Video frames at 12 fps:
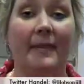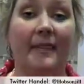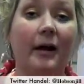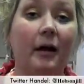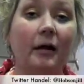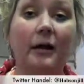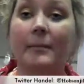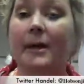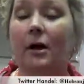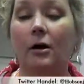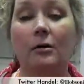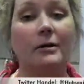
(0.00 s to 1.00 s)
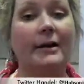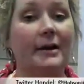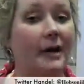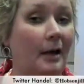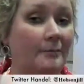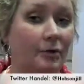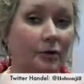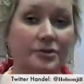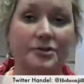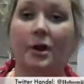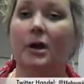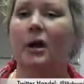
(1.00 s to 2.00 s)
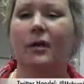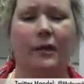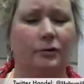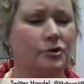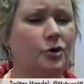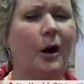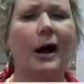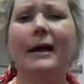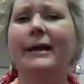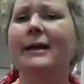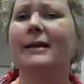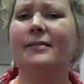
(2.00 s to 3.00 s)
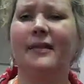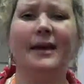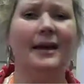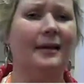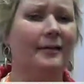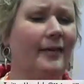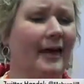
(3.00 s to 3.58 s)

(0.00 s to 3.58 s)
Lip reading: and they're going to be early adopters. They'll try anything.